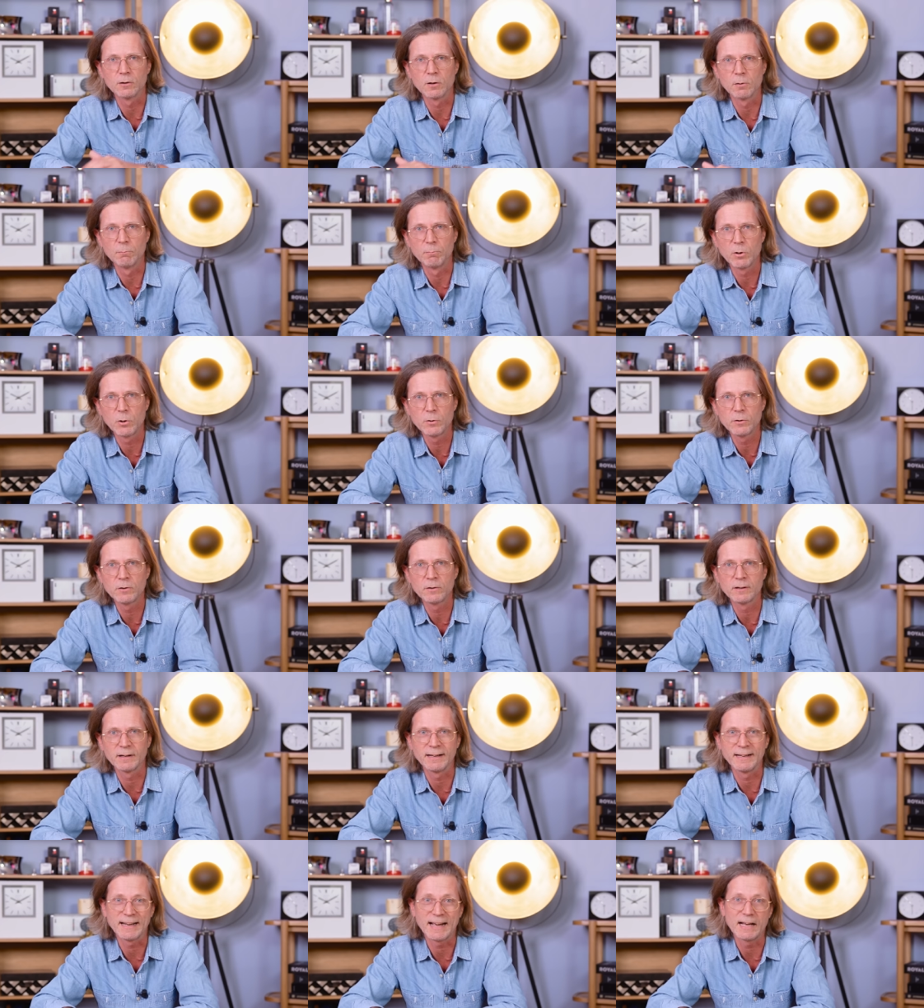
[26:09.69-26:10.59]

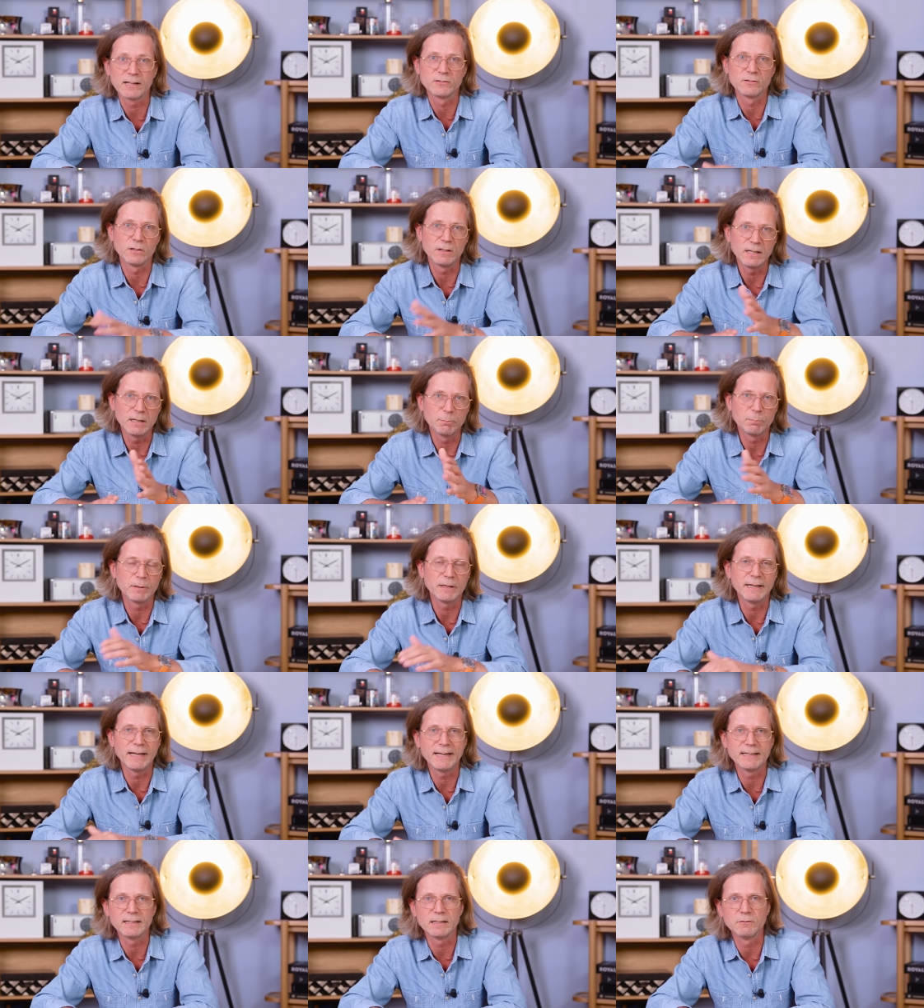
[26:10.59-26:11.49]
components and has a
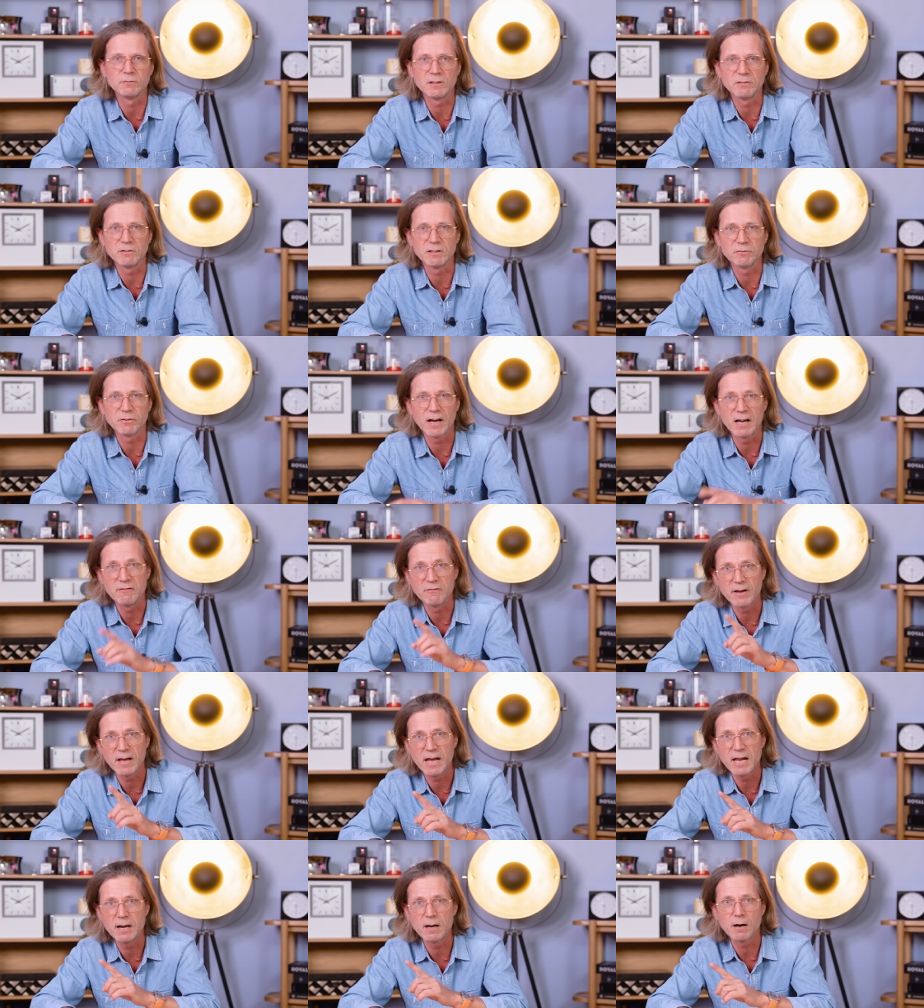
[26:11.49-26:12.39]
L'Epée
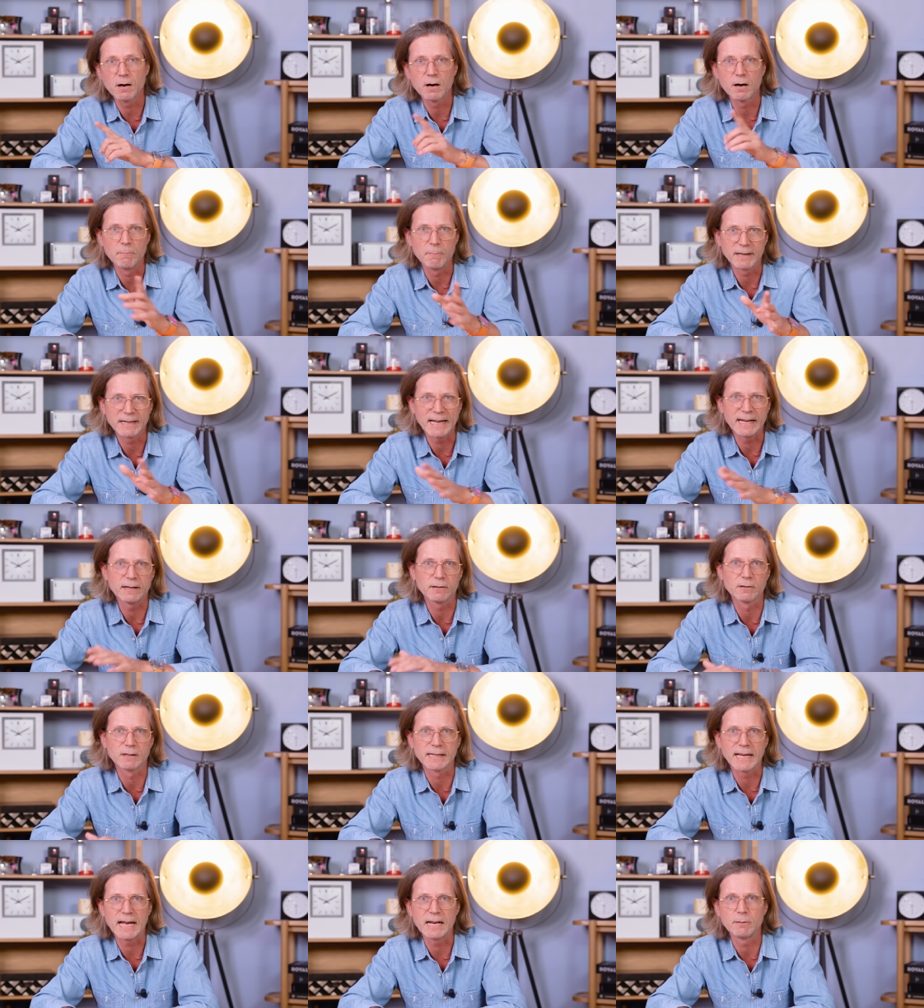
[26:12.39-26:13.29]
1855 LR
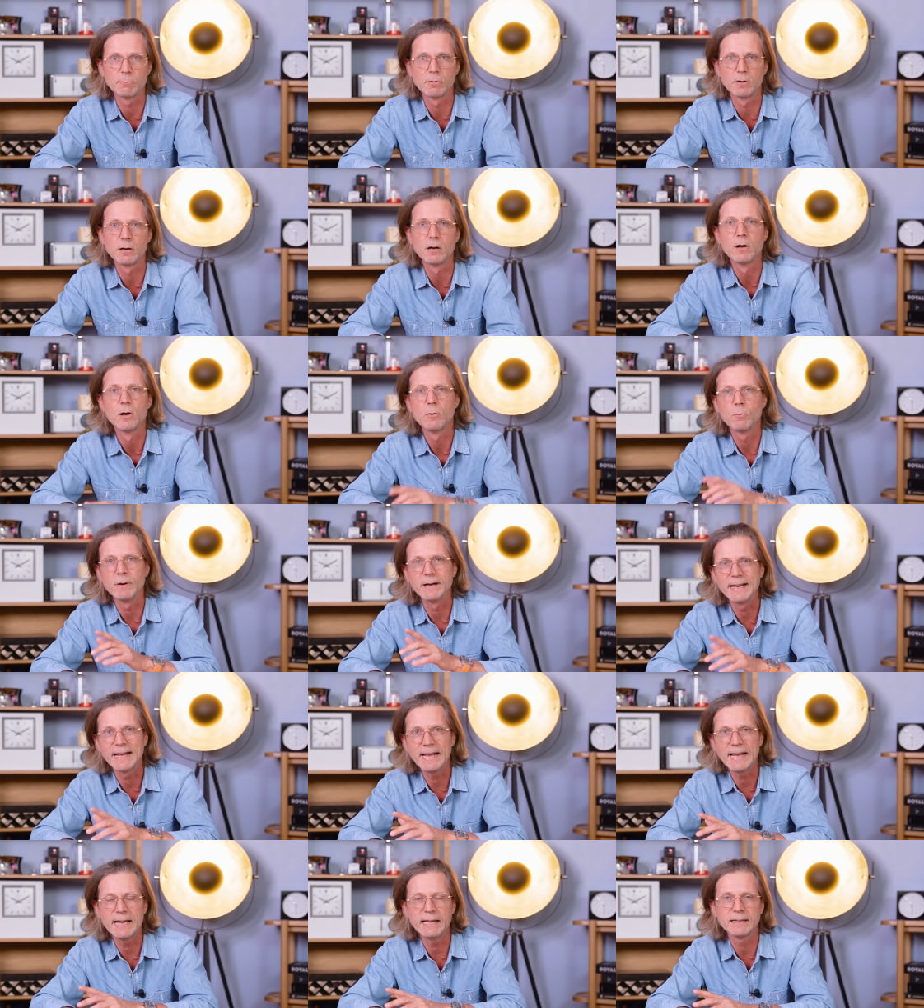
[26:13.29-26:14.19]
mechanical caliber
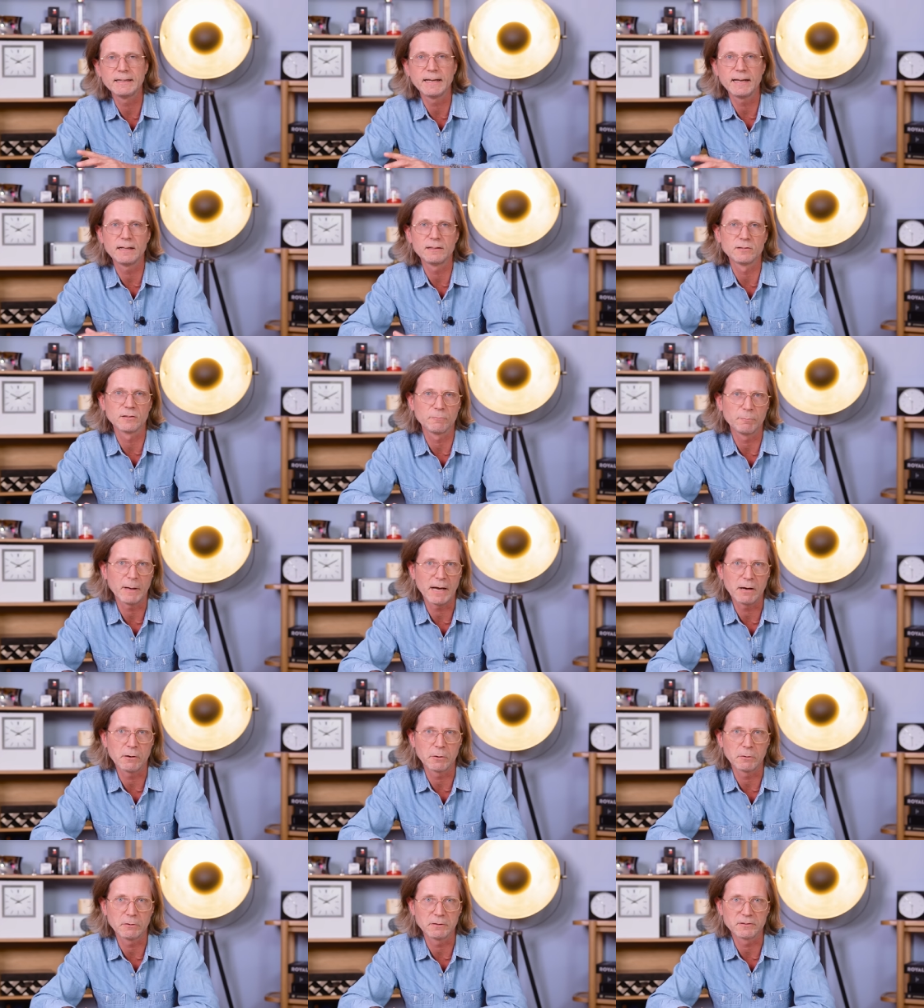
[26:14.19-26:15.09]
with 8 days of
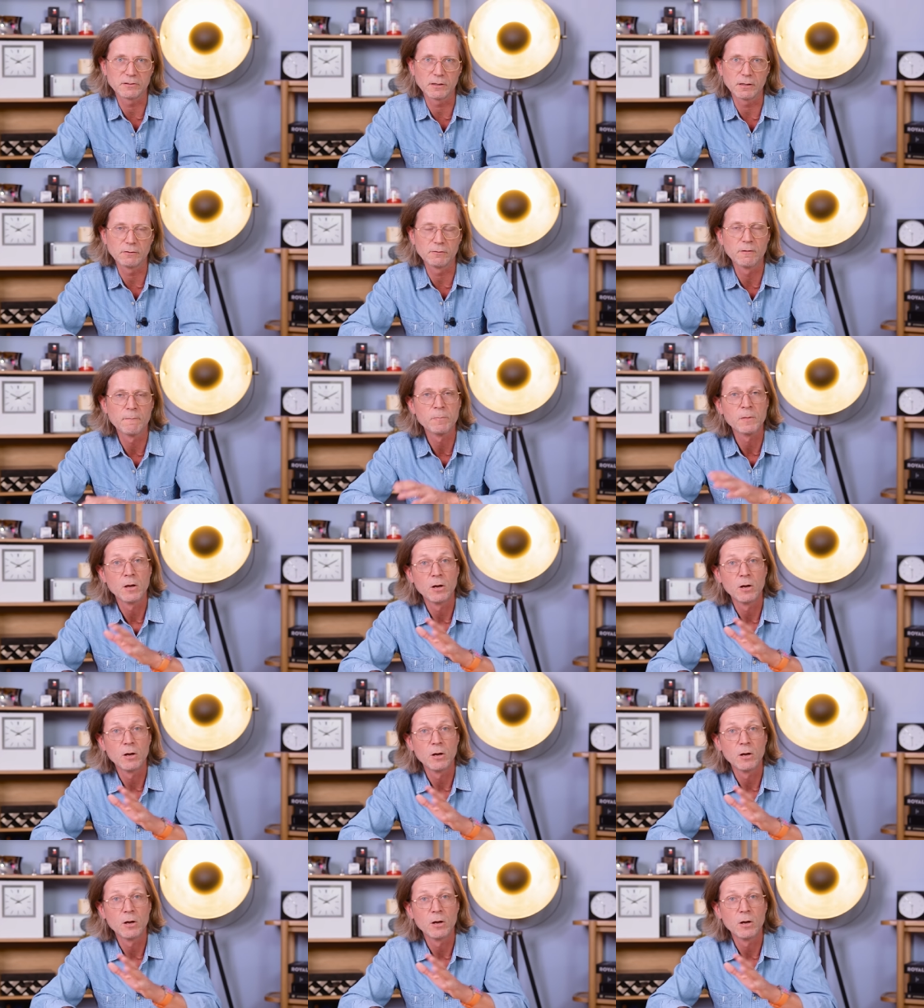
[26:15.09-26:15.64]
power reserve.